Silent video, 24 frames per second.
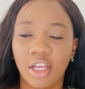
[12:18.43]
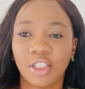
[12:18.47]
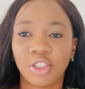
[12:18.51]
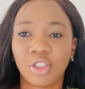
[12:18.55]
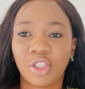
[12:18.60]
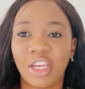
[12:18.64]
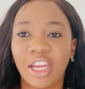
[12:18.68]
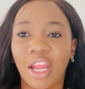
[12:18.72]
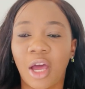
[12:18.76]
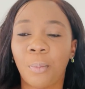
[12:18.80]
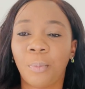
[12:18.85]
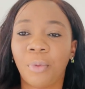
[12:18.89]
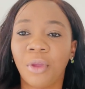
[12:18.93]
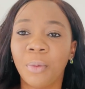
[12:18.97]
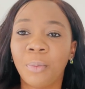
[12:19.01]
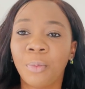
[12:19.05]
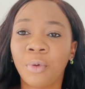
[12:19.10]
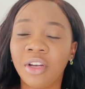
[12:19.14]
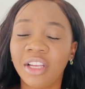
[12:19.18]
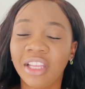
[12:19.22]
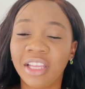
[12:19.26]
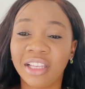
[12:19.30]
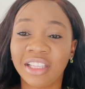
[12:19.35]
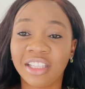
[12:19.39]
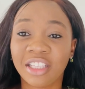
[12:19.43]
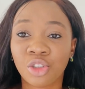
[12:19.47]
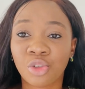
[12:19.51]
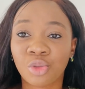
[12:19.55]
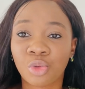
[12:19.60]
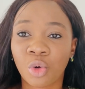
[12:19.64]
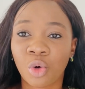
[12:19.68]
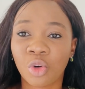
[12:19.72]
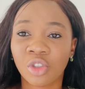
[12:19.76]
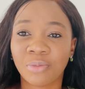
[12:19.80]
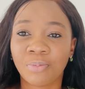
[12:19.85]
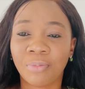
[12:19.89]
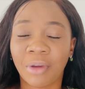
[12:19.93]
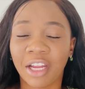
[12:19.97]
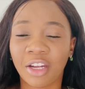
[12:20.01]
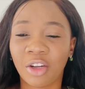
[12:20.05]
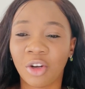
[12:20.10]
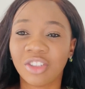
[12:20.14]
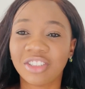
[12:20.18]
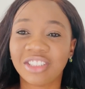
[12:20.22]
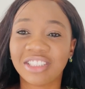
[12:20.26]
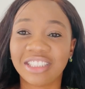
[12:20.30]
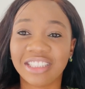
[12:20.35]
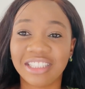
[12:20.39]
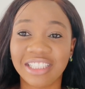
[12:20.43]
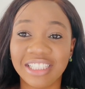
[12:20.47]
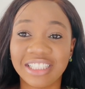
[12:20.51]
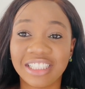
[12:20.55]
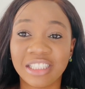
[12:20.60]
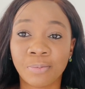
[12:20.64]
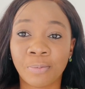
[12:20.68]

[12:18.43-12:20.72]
So now, people in these roles might not need